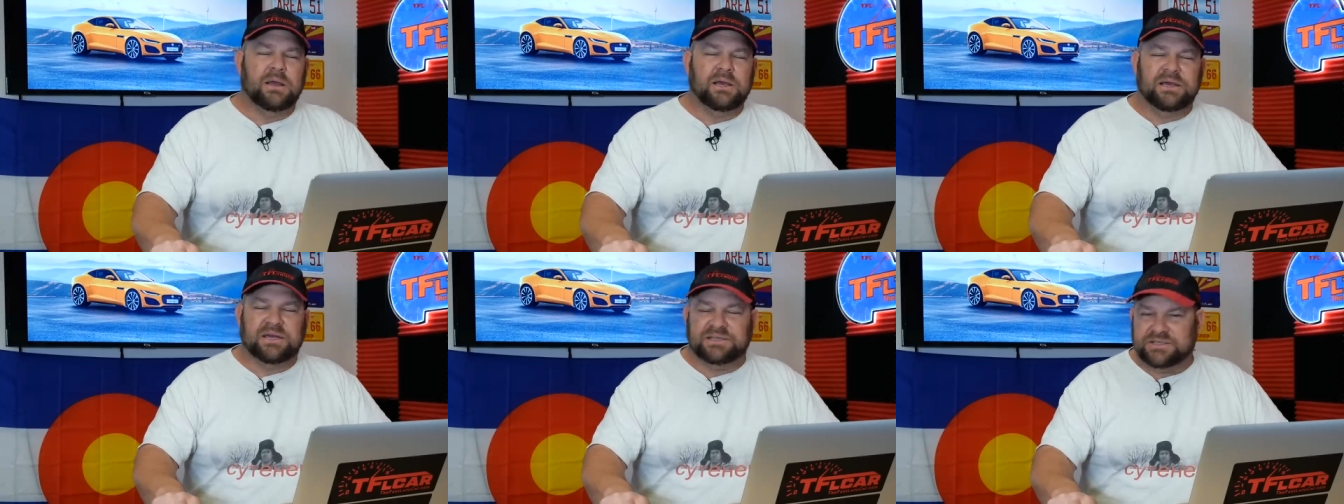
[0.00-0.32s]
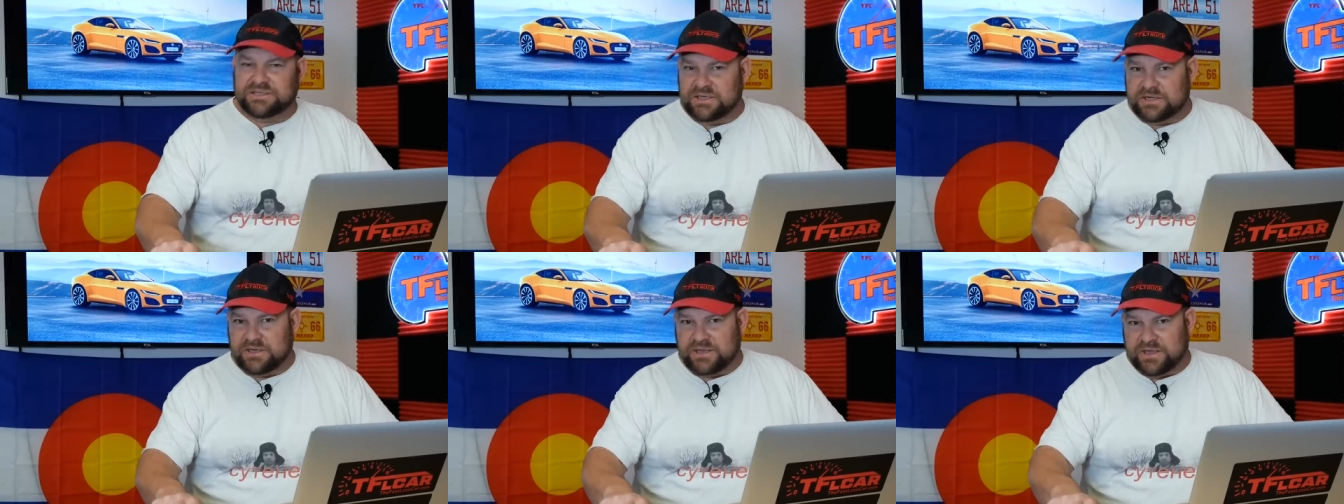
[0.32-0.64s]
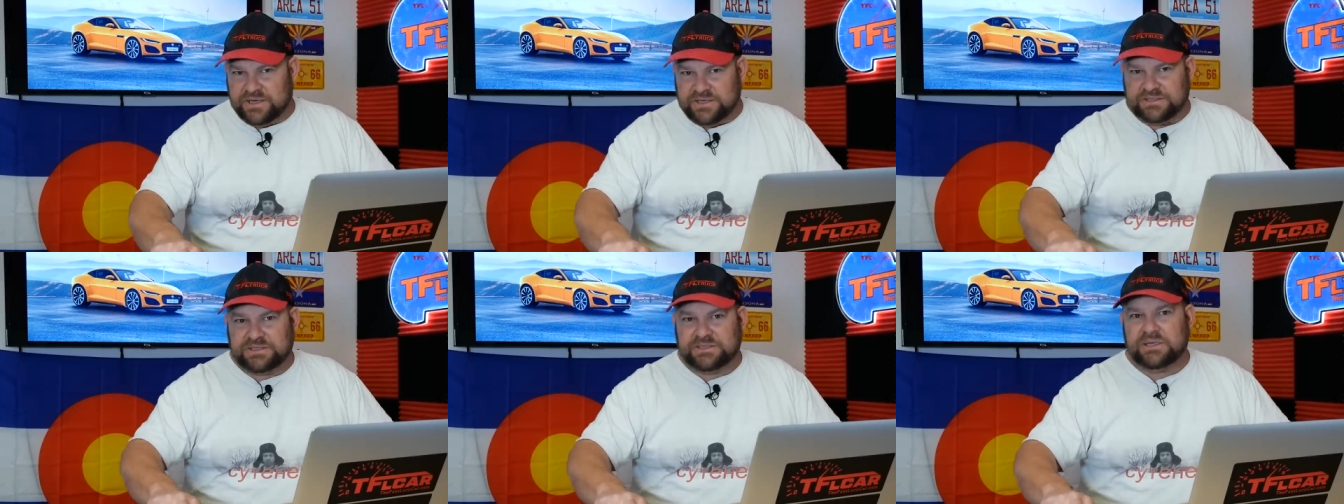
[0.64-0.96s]
consider
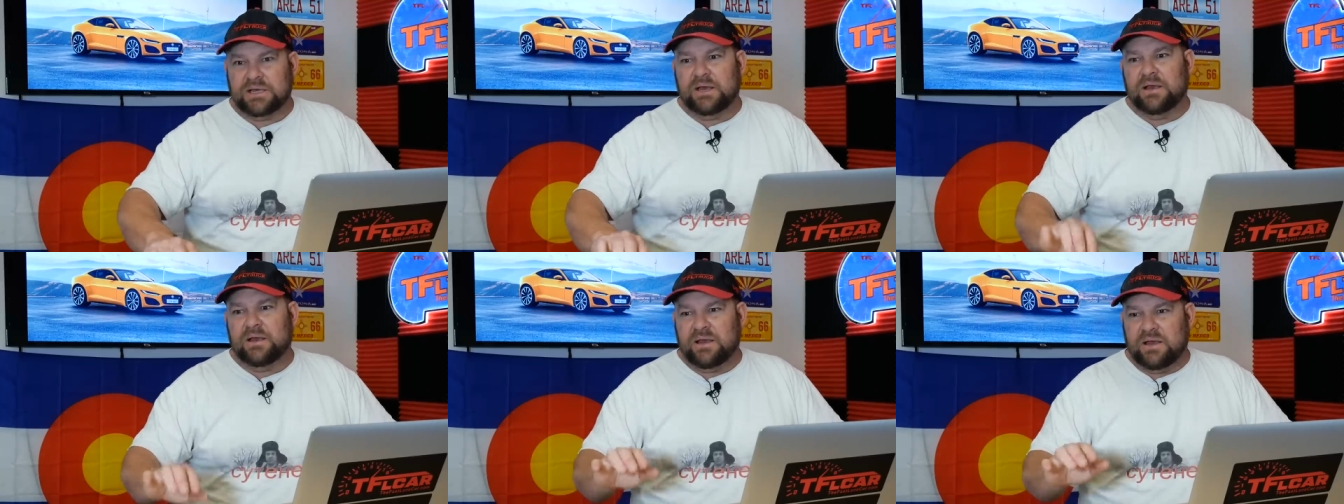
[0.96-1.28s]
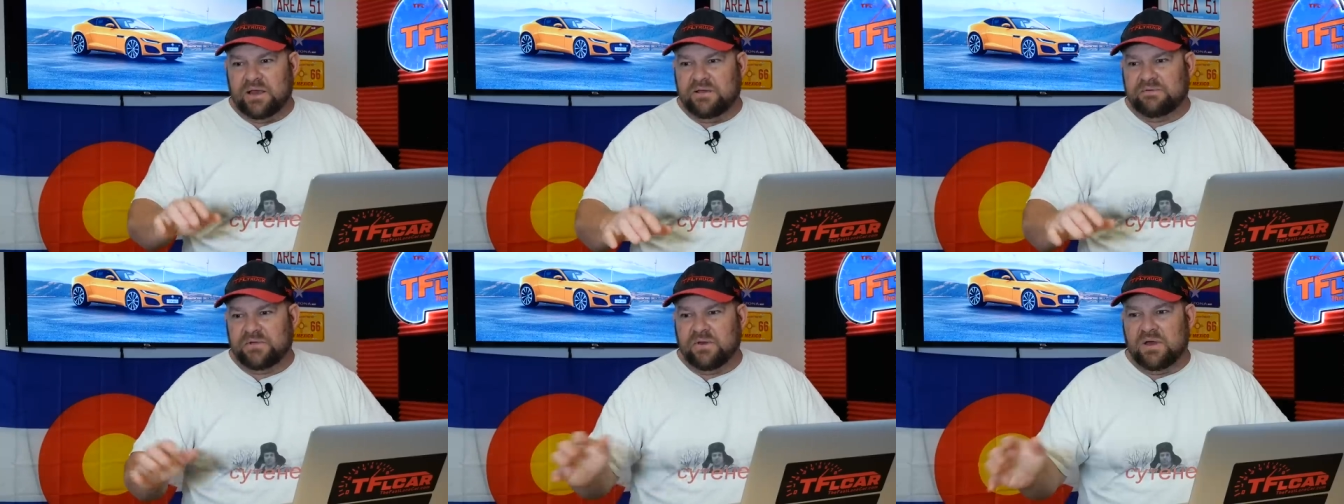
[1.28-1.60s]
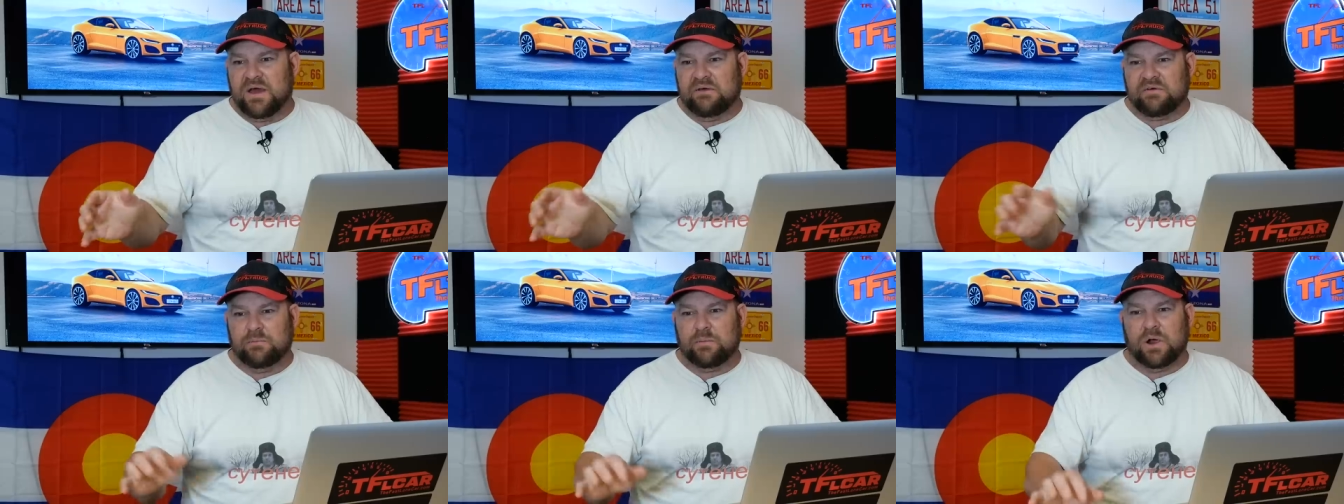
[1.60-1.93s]
this if you
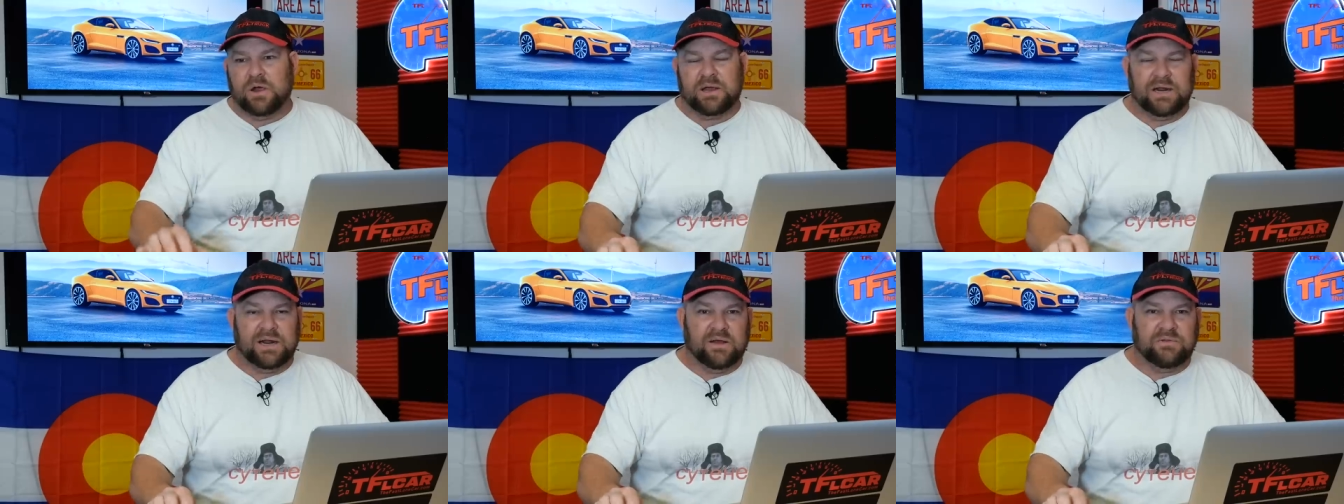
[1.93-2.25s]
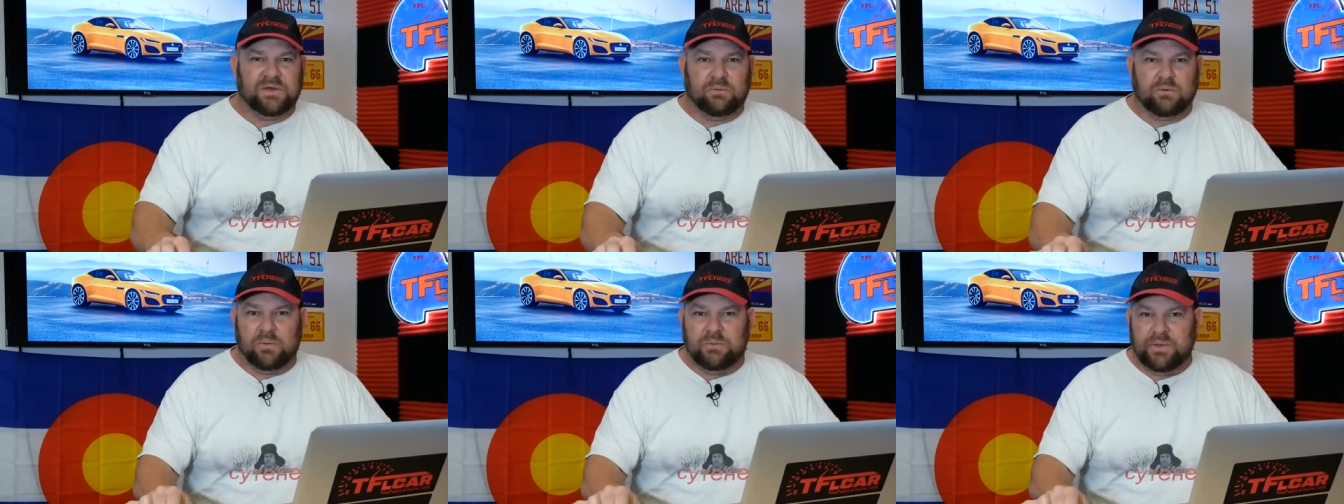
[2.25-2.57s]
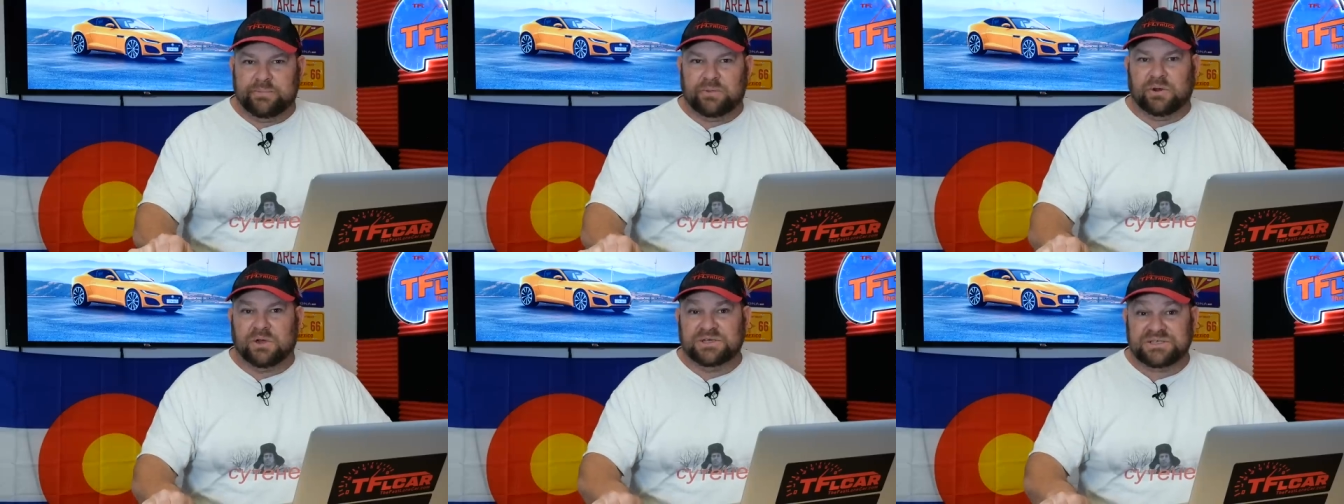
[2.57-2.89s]
have a market out there where
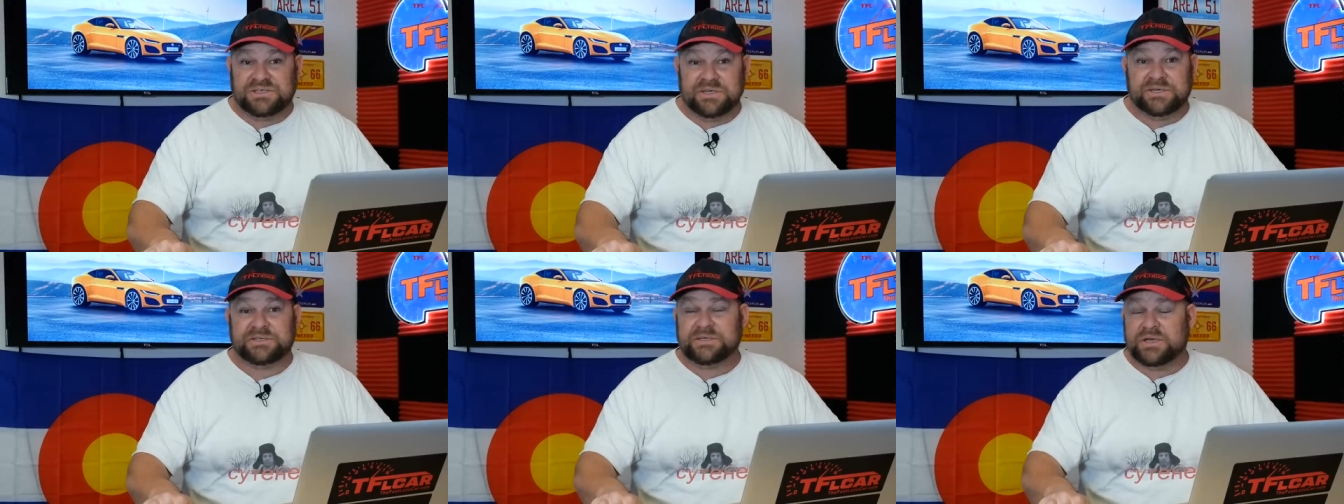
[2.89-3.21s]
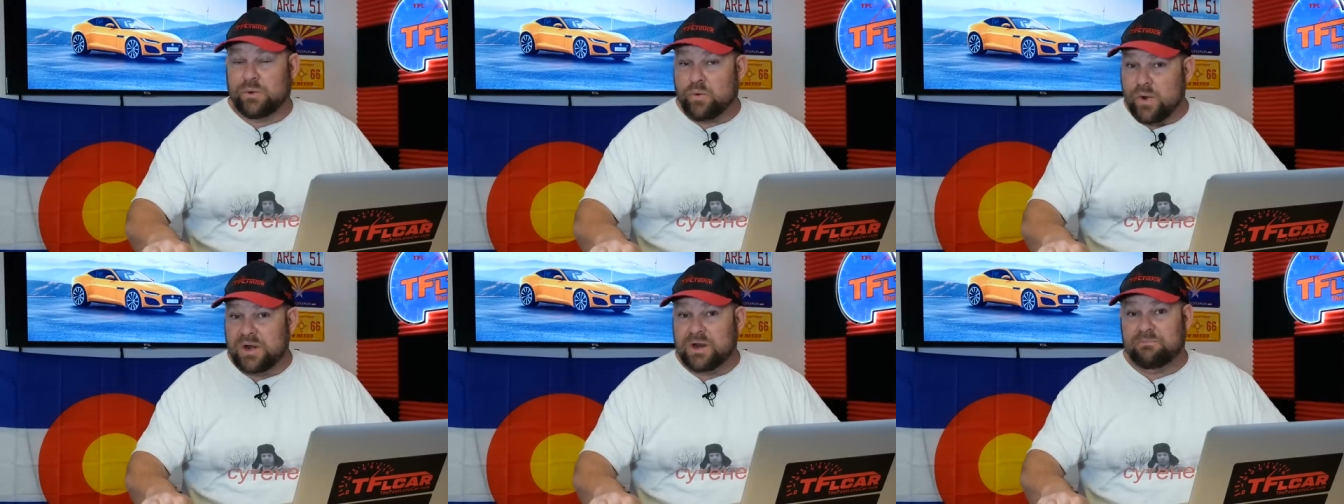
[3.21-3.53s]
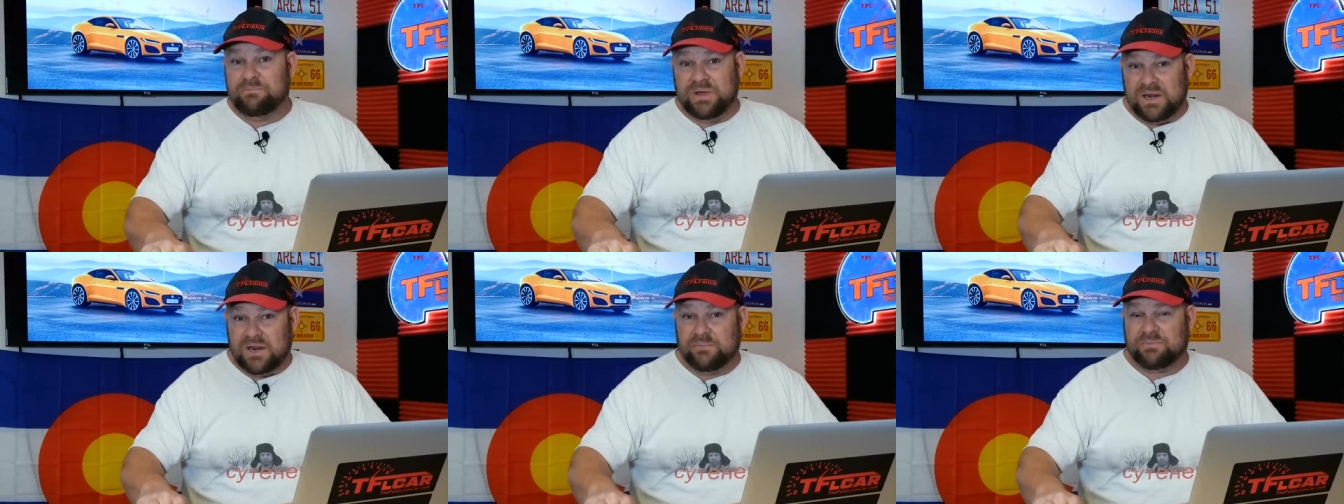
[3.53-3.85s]
people are seriously going to
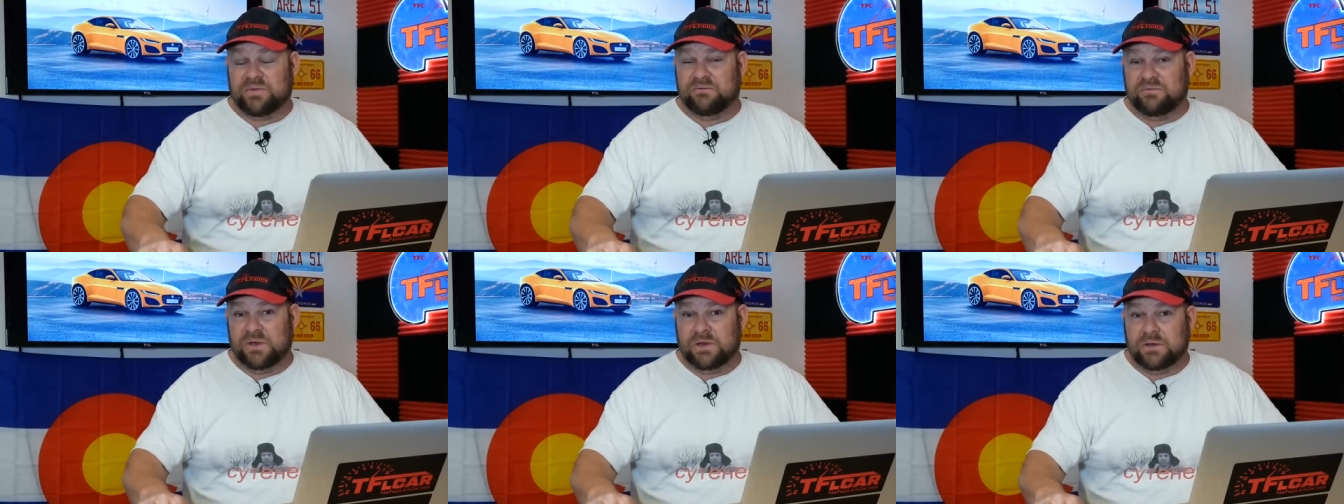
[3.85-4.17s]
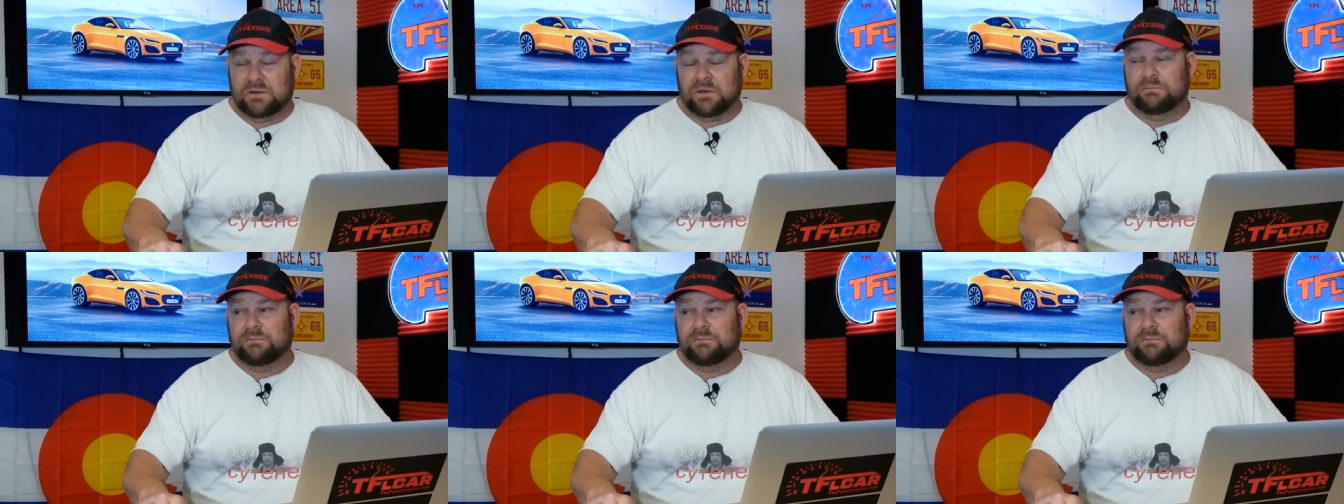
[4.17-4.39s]
beat up the vehicle,